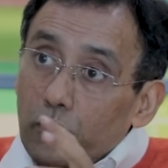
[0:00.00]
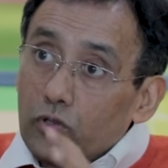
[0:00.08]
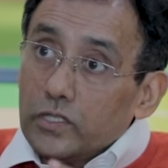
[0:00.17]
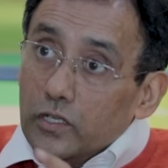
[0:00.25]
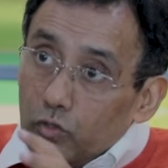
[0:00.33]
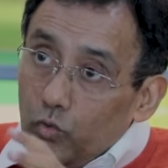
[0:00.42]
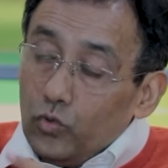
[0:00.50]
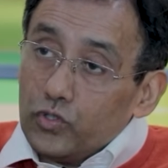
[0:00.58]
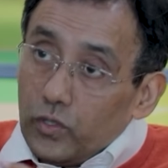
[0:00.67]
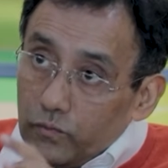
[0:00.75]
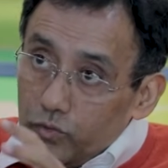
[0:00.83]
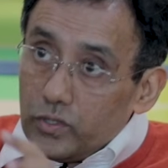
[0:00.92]
pros and
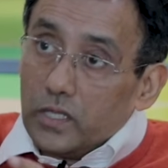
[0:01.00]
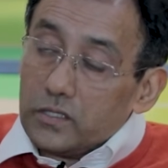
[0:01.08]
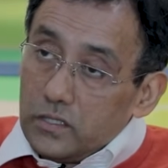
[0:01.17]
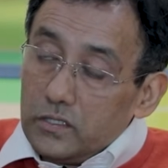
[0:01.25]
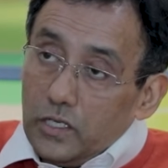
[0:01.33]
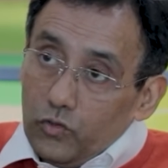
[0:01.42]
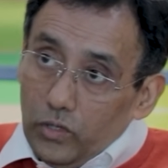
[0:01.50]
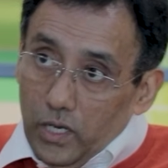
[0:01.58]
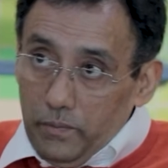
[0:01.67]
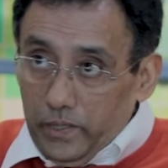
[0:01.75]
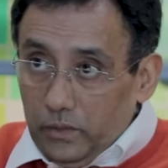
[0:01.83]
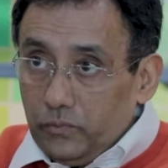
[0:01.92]
cons of those answers that you are
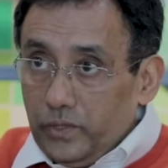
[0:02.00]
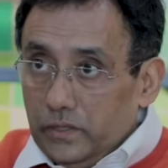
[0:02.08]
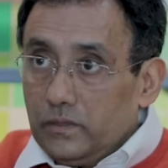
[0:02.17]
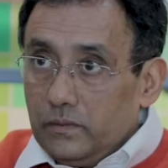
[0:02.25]
coming up with.